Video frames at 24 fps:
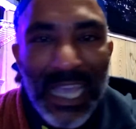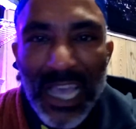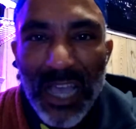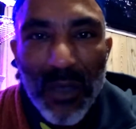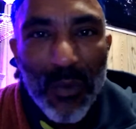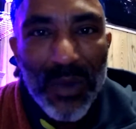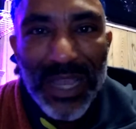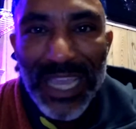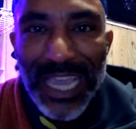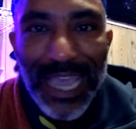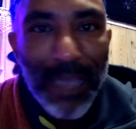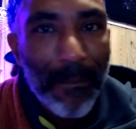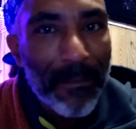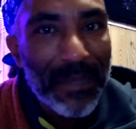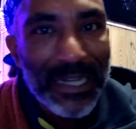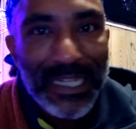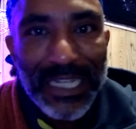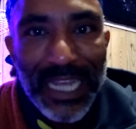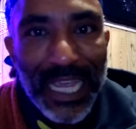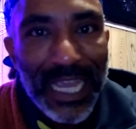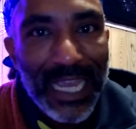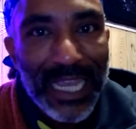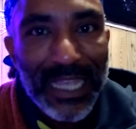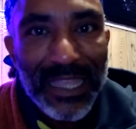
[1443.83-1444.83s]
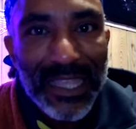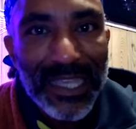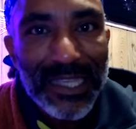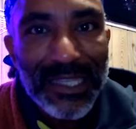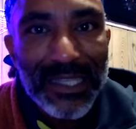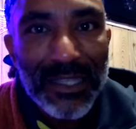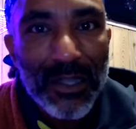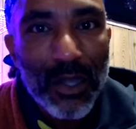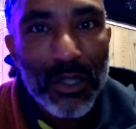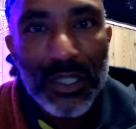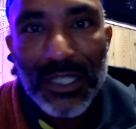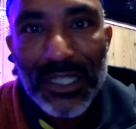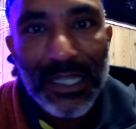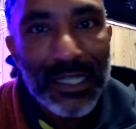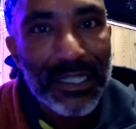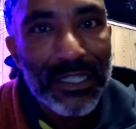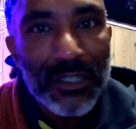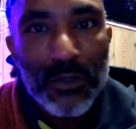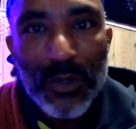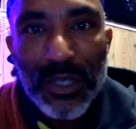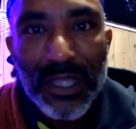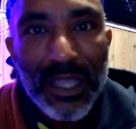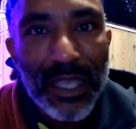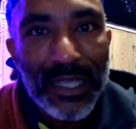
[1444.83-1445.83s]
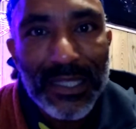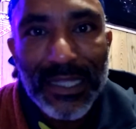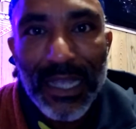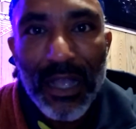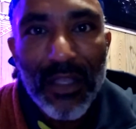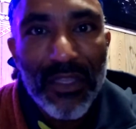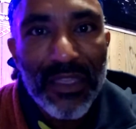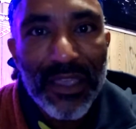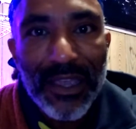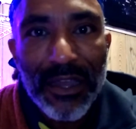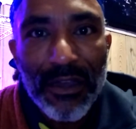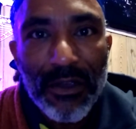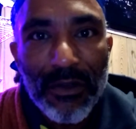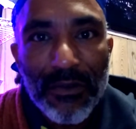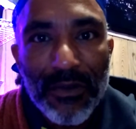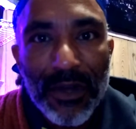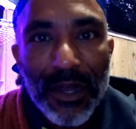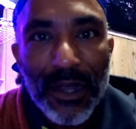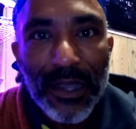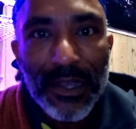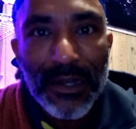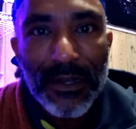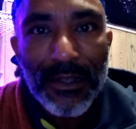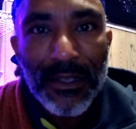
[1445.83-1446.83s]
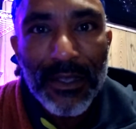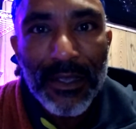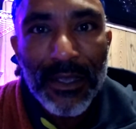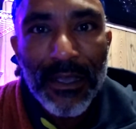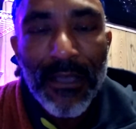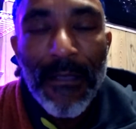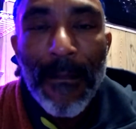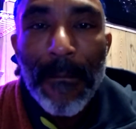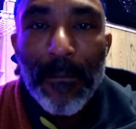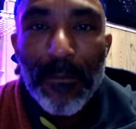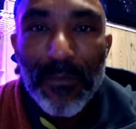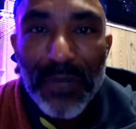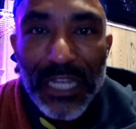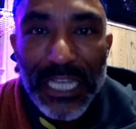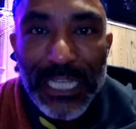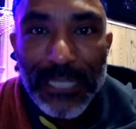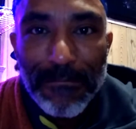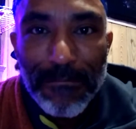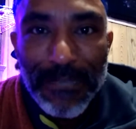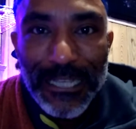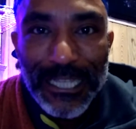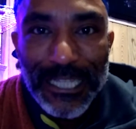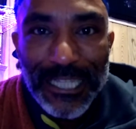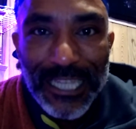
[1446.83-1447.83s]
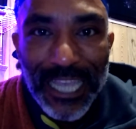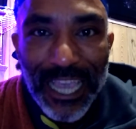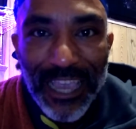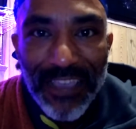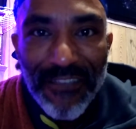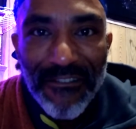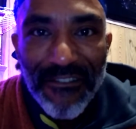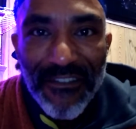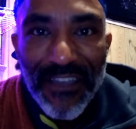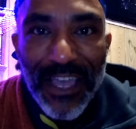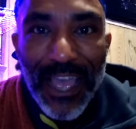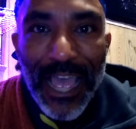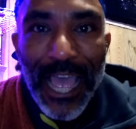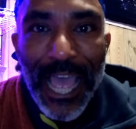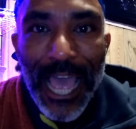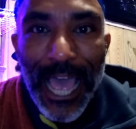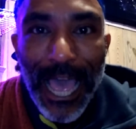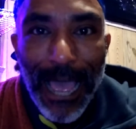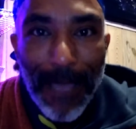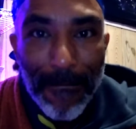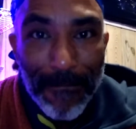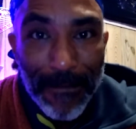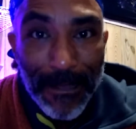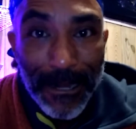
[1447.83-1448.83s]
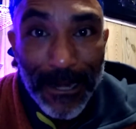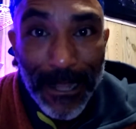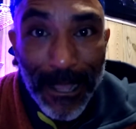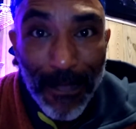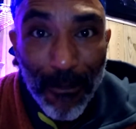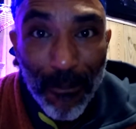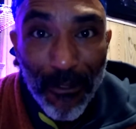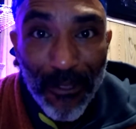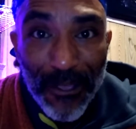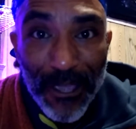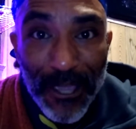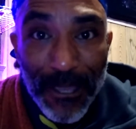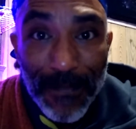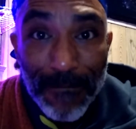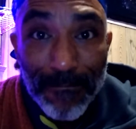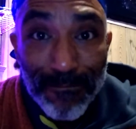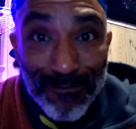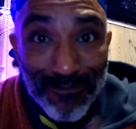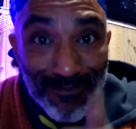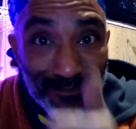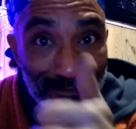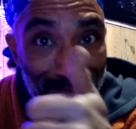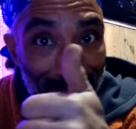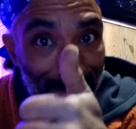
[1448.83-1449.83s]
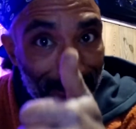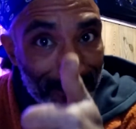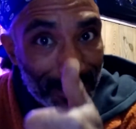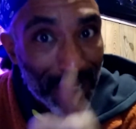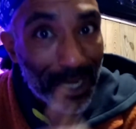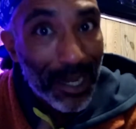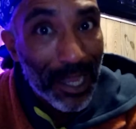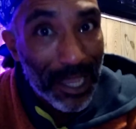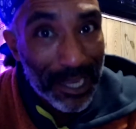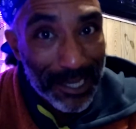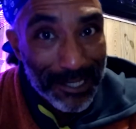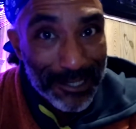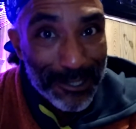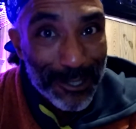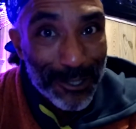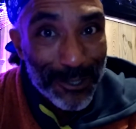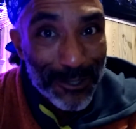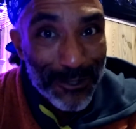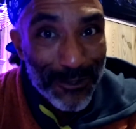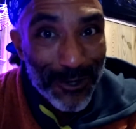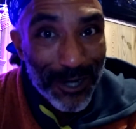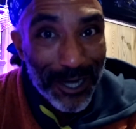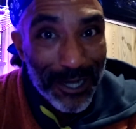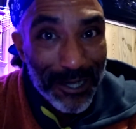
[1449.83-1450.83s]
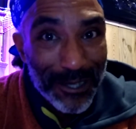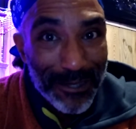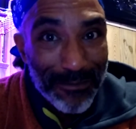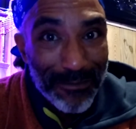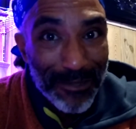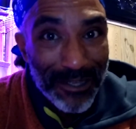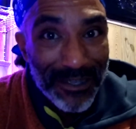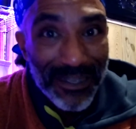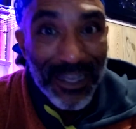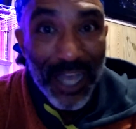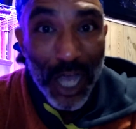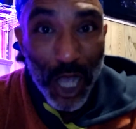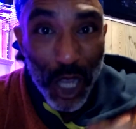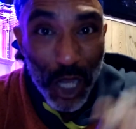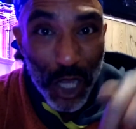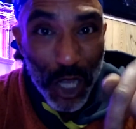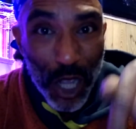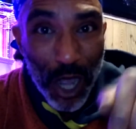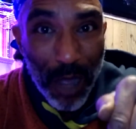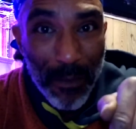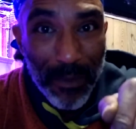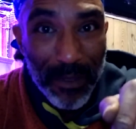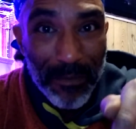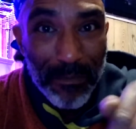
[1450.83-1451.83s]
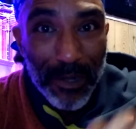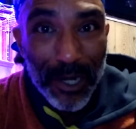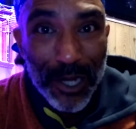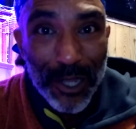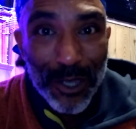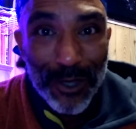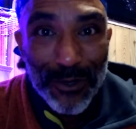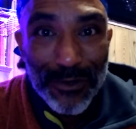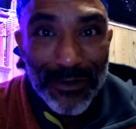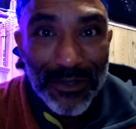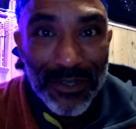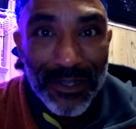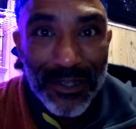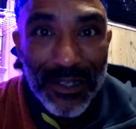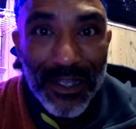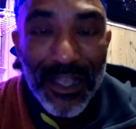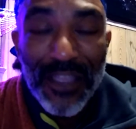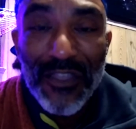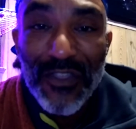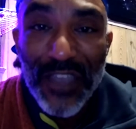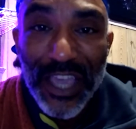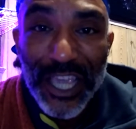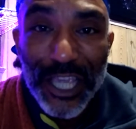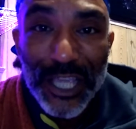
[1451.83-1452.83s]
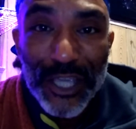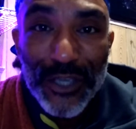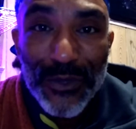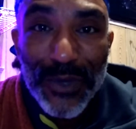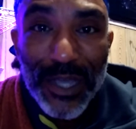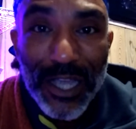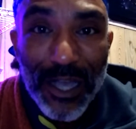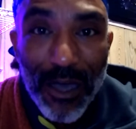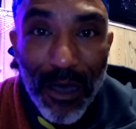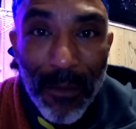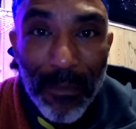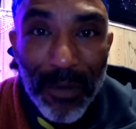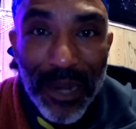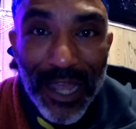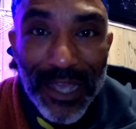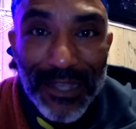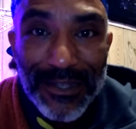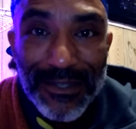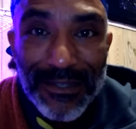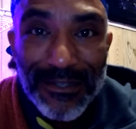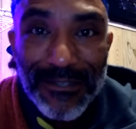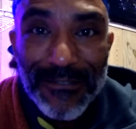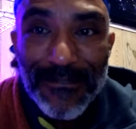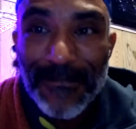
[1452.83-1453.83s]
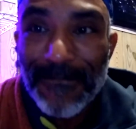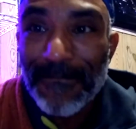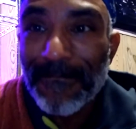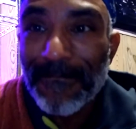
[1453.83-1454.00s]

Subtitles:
and we can't be taking this nonsense with us out there, all right? Please be safe, happy, and healthy. Like and subscribe. Comment below. Thank you and God bless.